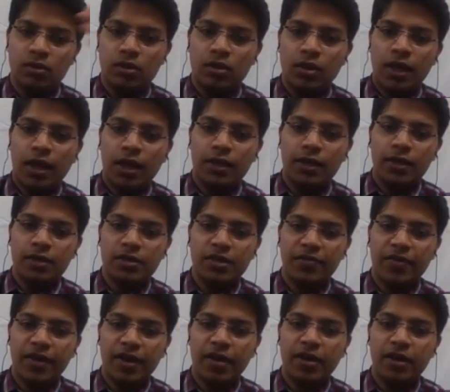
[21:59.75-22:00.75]
and it is
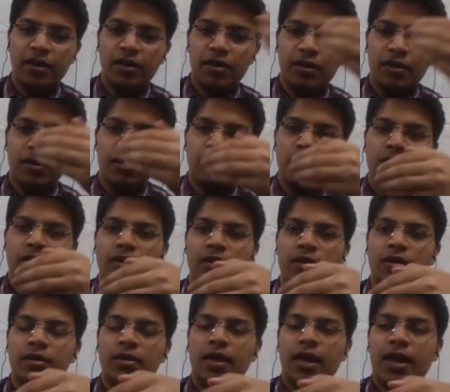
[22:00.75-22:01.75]
divided
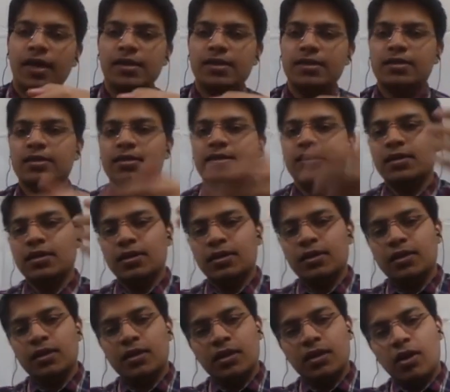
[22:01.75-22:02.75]
as
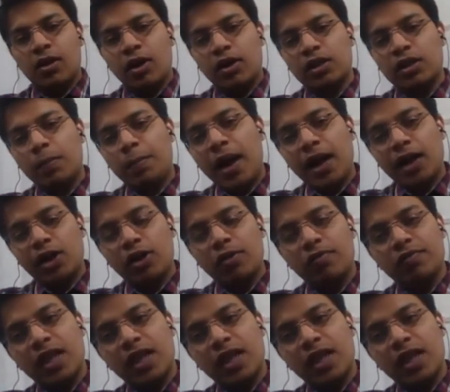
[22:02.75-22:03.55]
on the part of the